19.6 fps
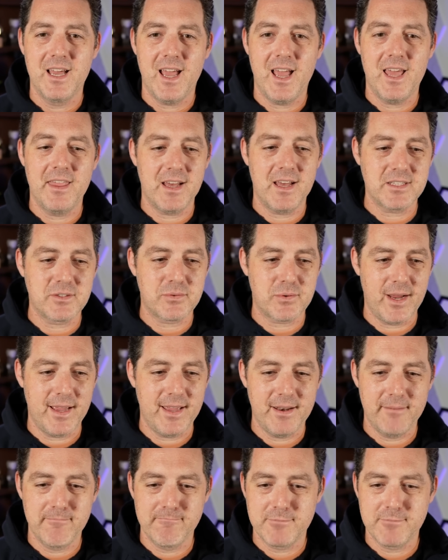and that's
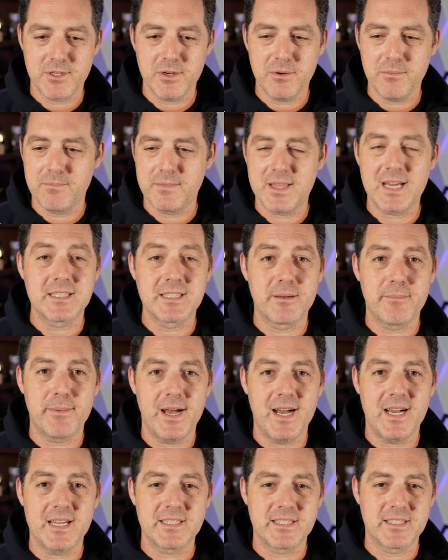right. So that's a
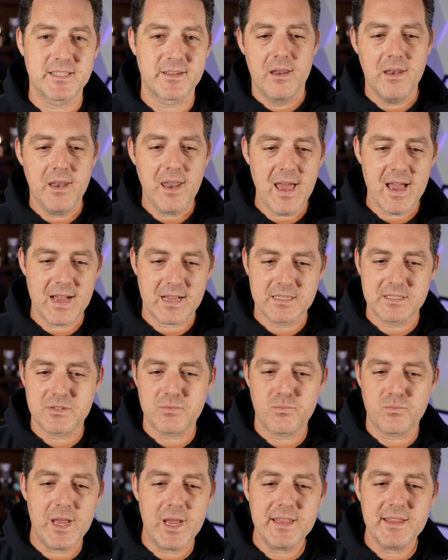pass. Next,
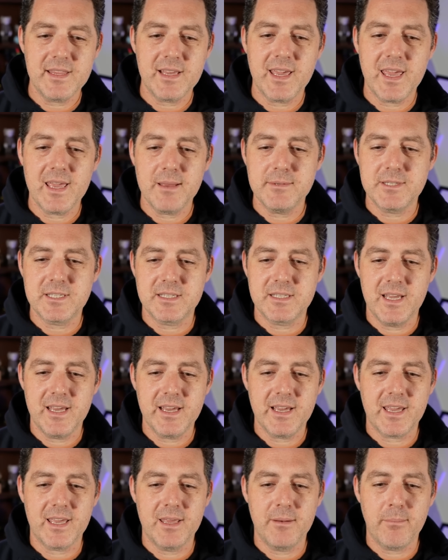write the game
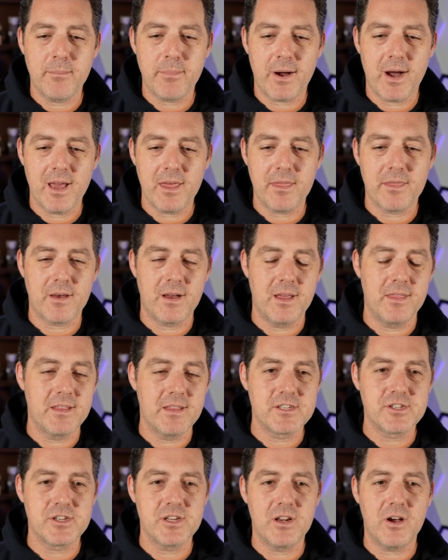Snake in Python.
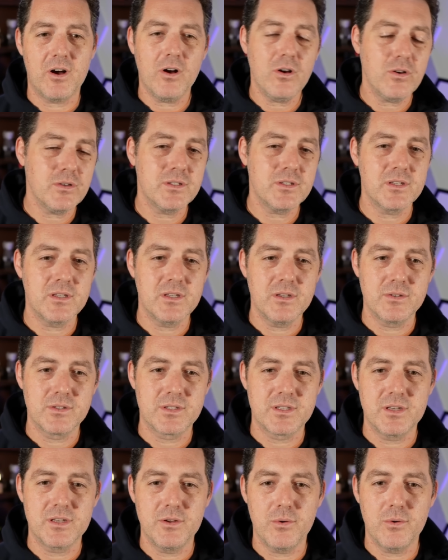This should also use
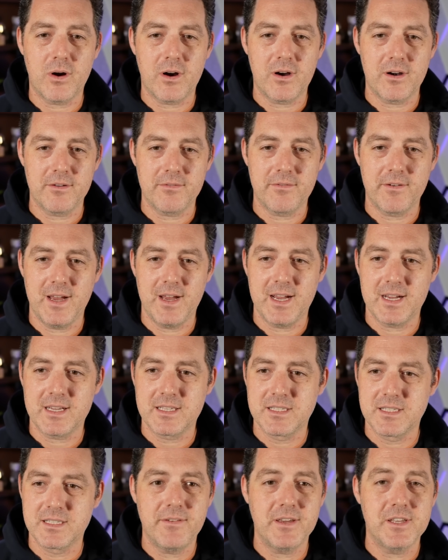the new
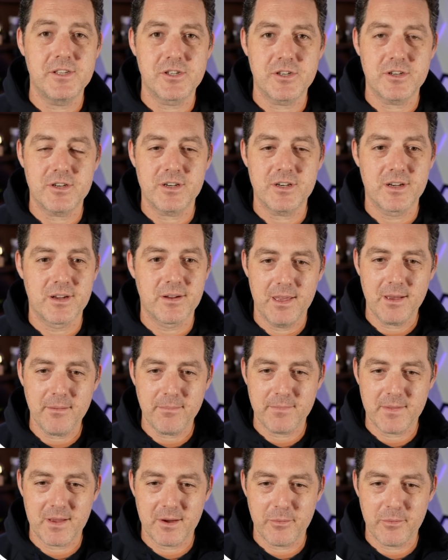artifacts feature.
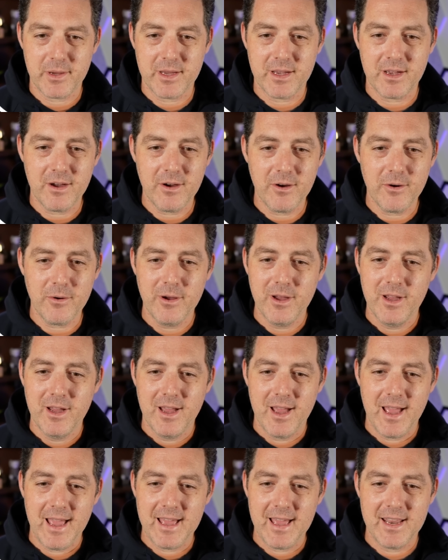Yep, there we go.
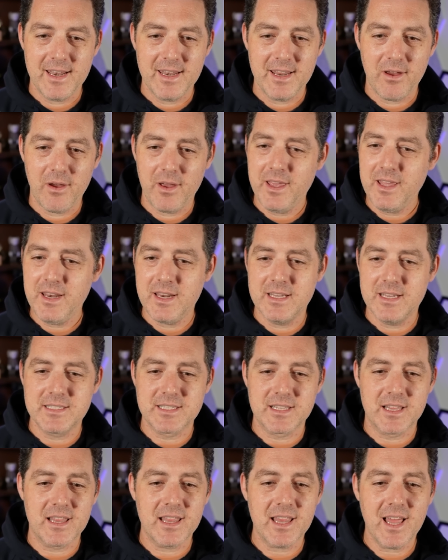And it
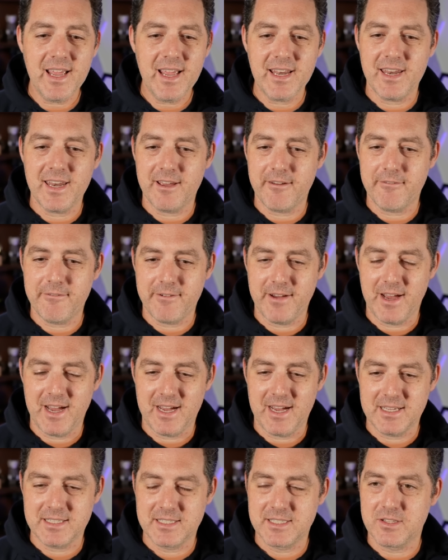is lightning
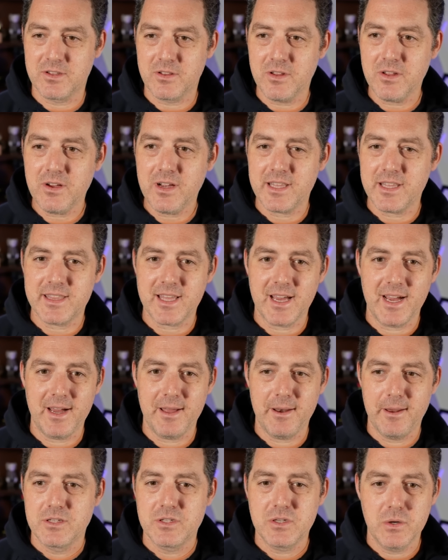fast. Look at
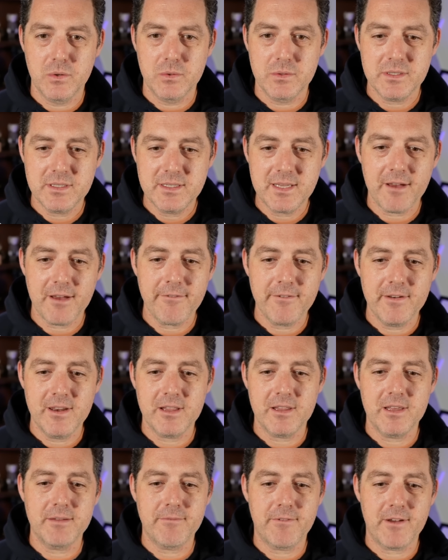that. So
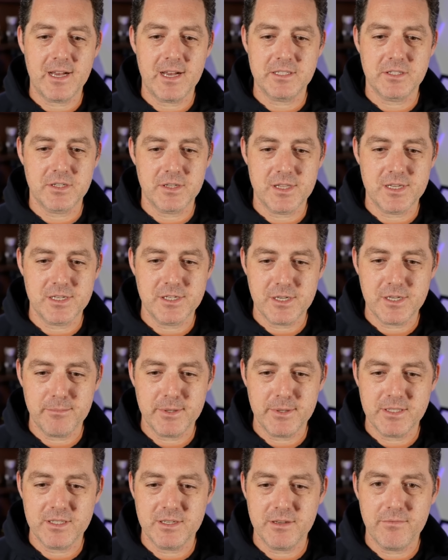definitely faster than
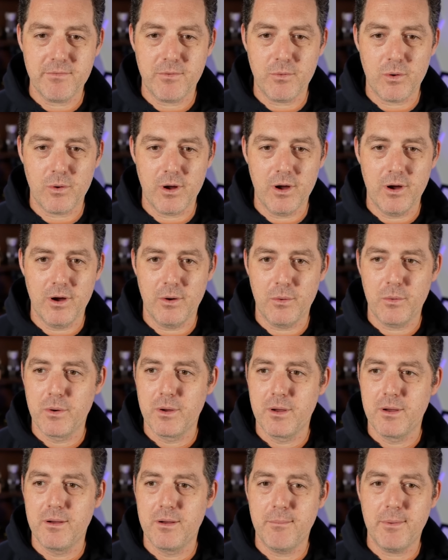GPT-4o,
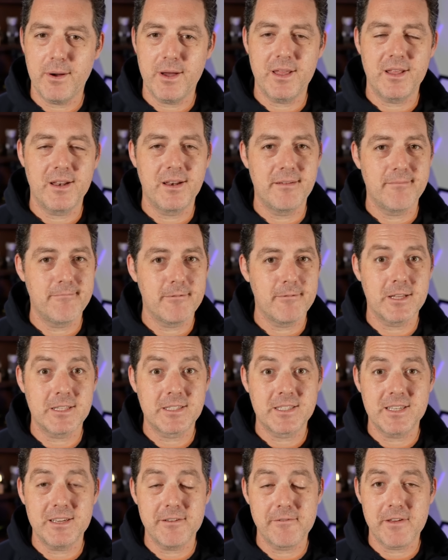but
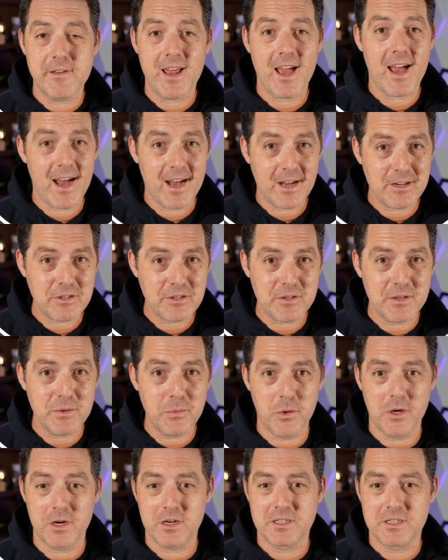let's see if it actually
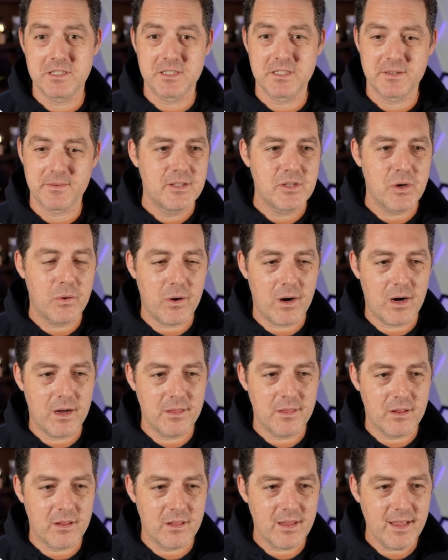works. So on
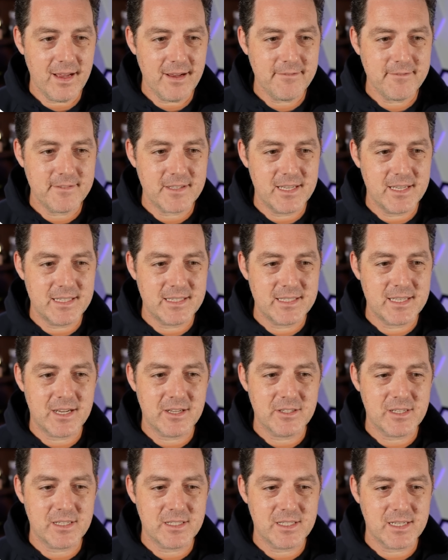the left, it
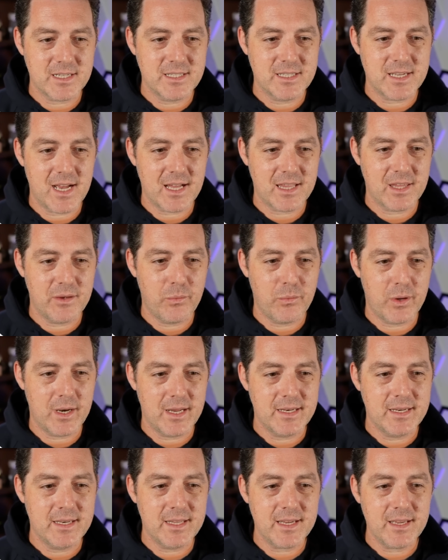tells us exactly what
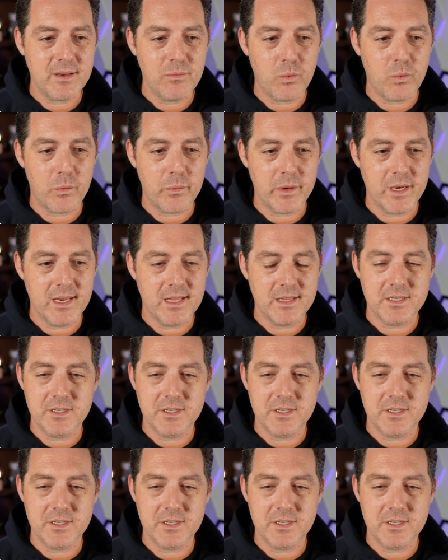it did, what we need